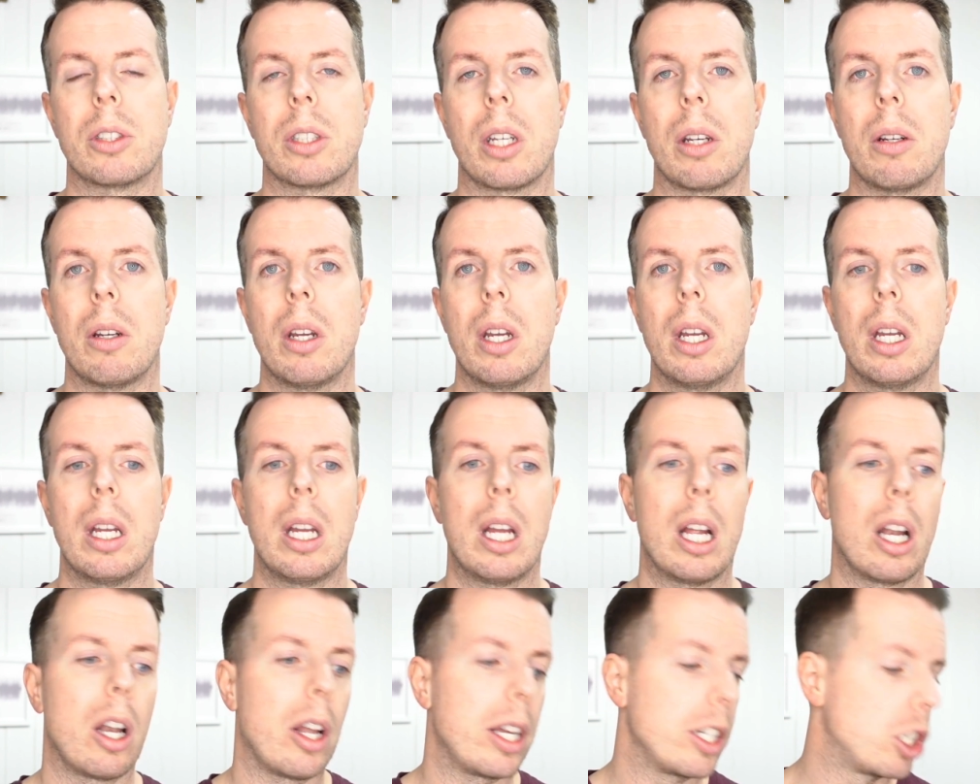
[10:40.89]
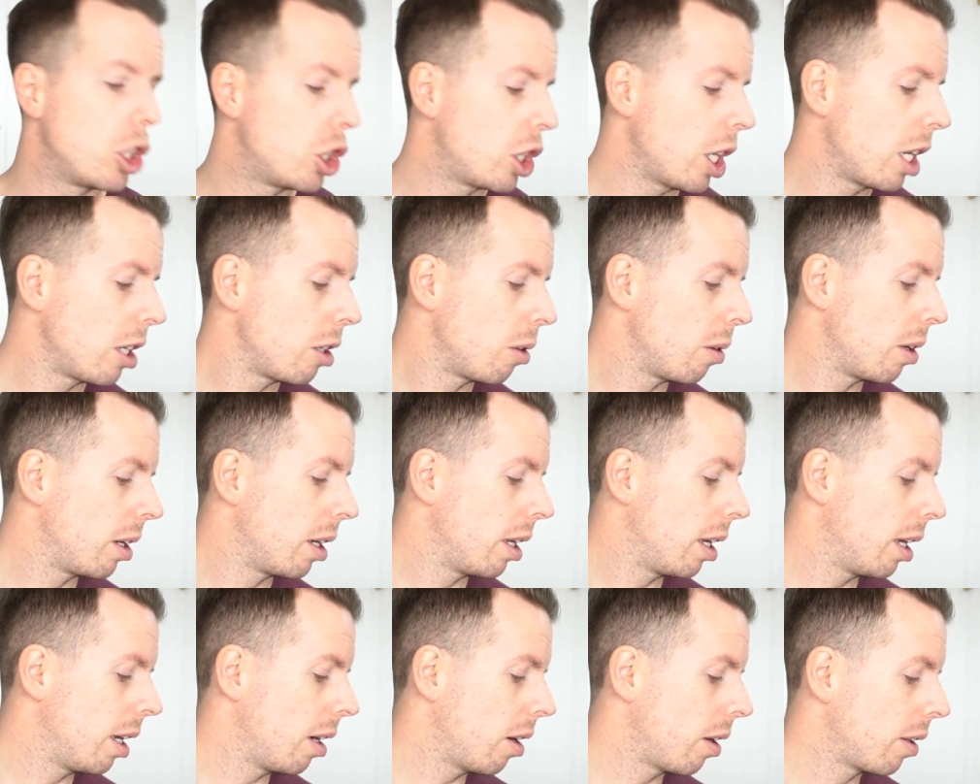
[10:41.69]
So, like,
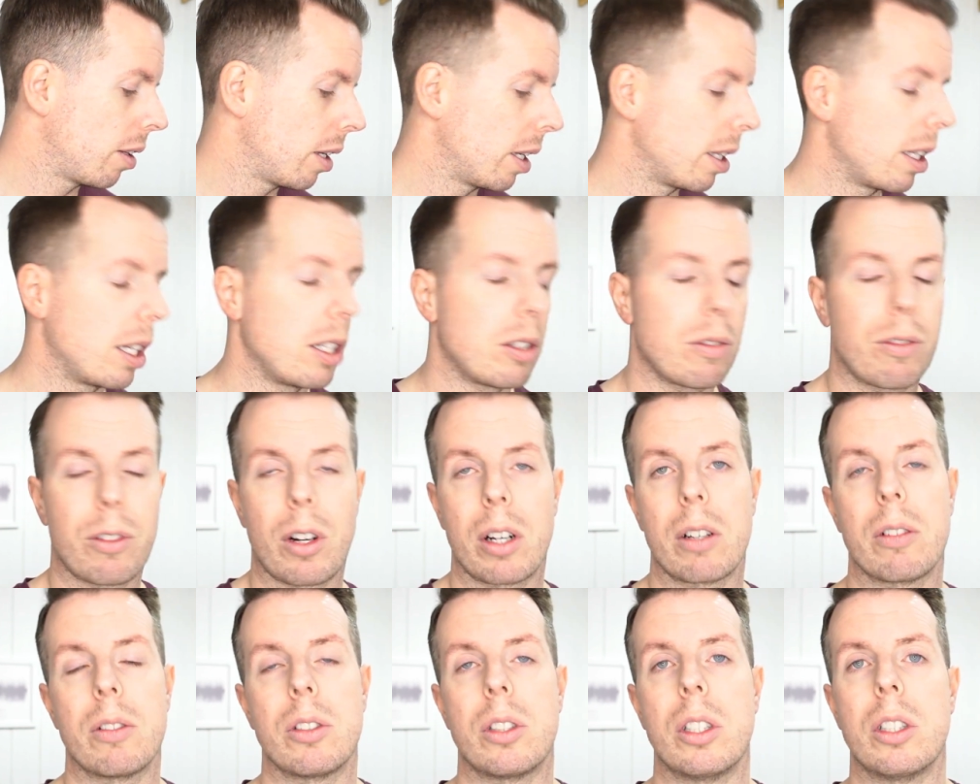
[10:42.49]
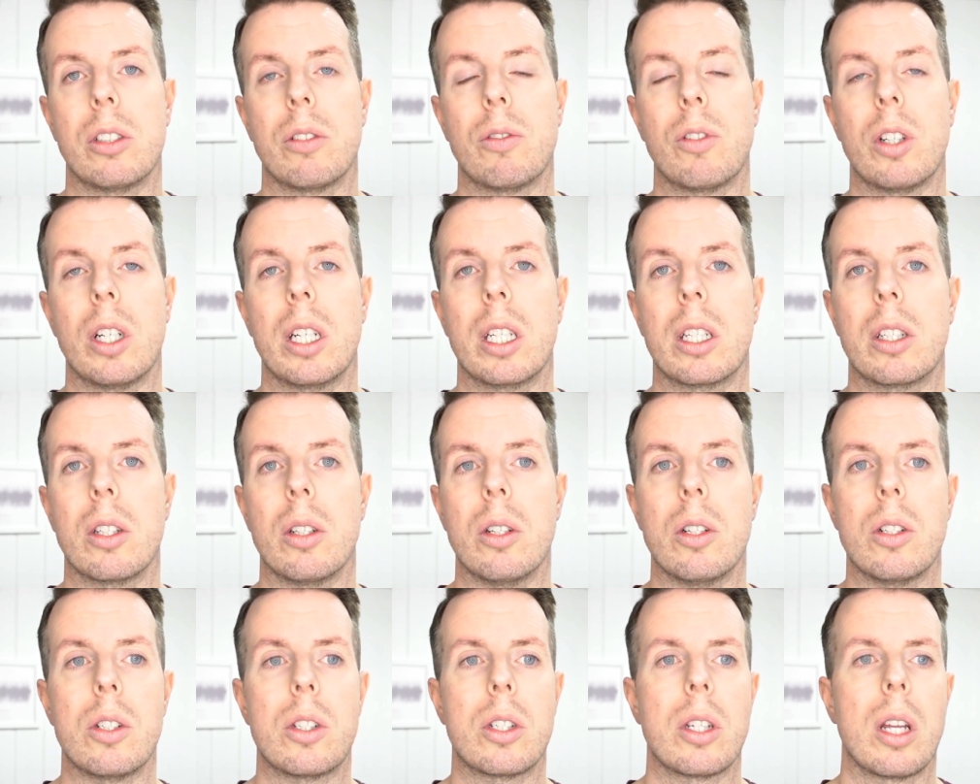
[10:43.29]
genuinely, I think these fragrances are really
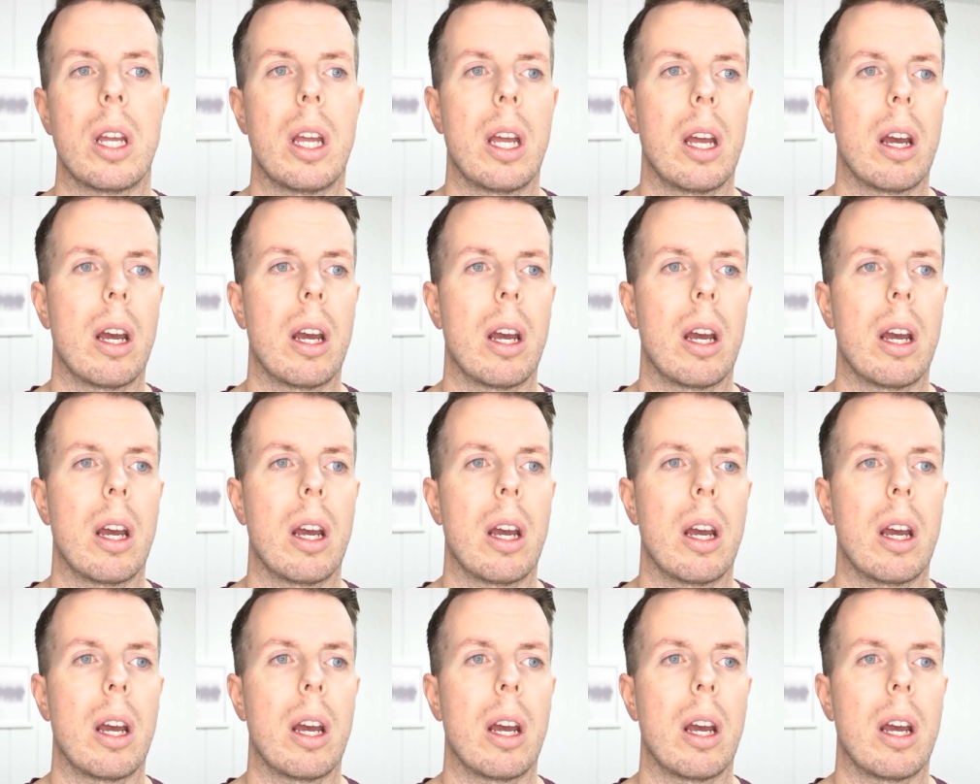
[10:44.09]
good.